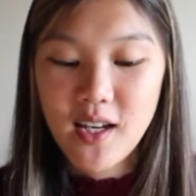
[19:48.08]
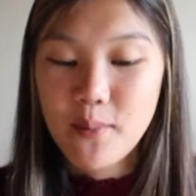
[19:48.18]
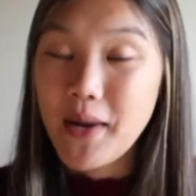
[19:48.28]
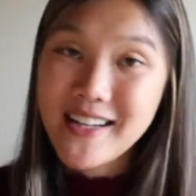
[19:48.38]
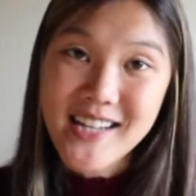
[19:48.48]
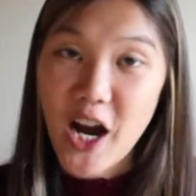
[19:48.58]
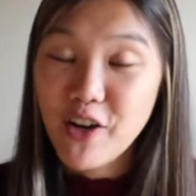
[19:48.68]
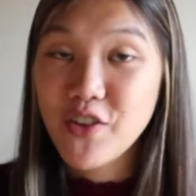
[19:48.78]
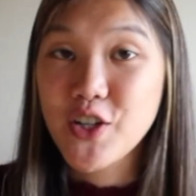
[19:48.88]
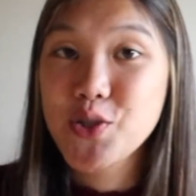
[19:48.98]
my
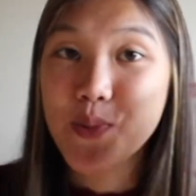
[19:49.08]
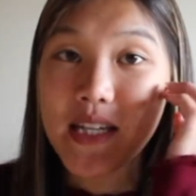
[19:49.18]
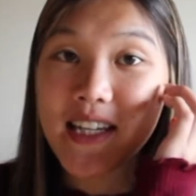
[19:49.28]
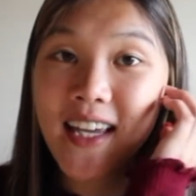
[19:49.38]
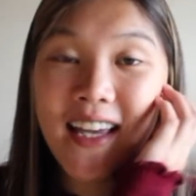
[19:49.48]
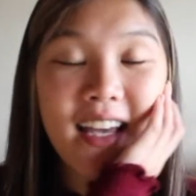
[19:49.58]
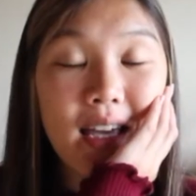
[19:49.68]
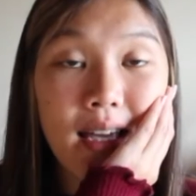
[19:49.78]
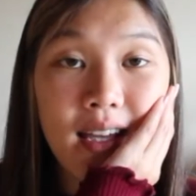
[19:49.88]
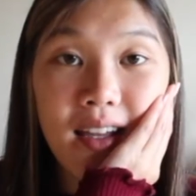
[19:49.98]
entire first week
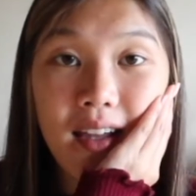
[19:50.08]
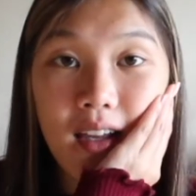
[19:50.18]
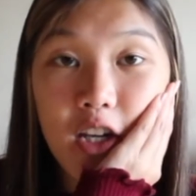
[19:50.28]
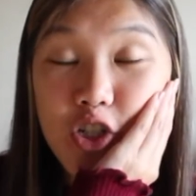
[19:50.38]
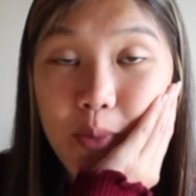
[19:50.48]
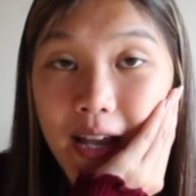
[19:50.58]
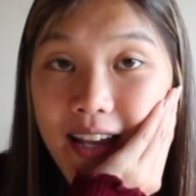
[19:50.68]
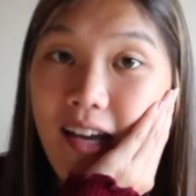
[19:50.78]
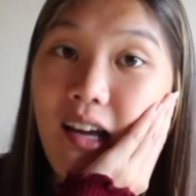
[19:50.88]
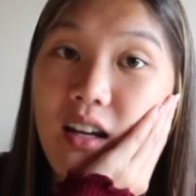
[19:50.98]
in
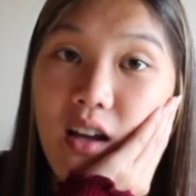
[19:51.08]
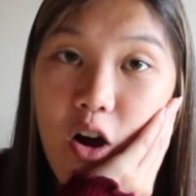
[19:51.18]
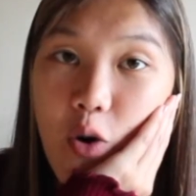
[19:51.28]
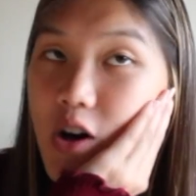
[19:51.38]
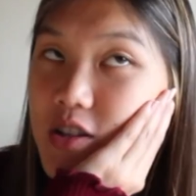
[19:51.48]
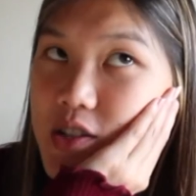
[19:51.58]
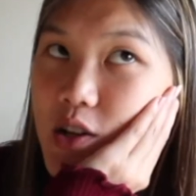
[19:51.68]
Japan. Oh, also